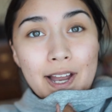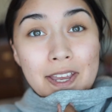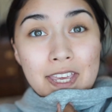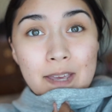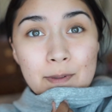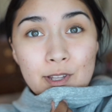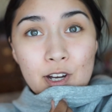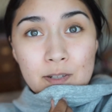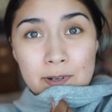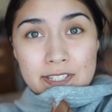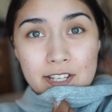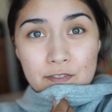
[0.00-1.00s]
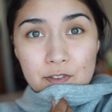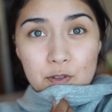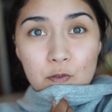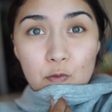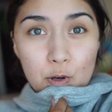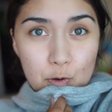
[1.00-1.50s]
I came and locked myself in
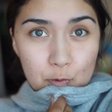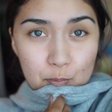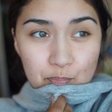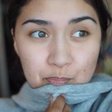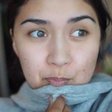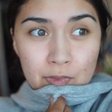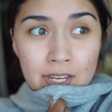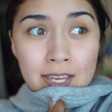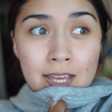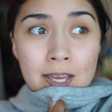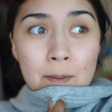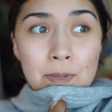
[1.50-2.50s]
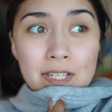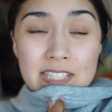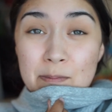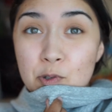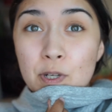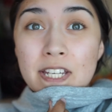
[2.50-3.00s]
the room
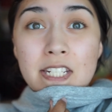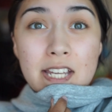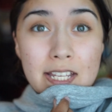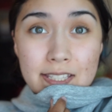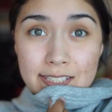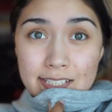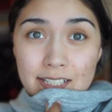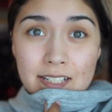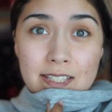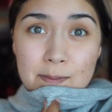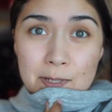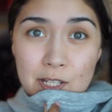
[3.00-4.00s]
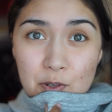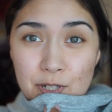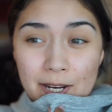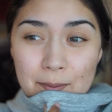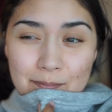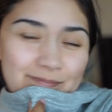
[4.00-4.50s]
because I'm going nuts and I need some alone
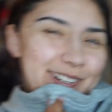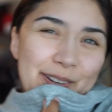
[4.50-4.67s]
time.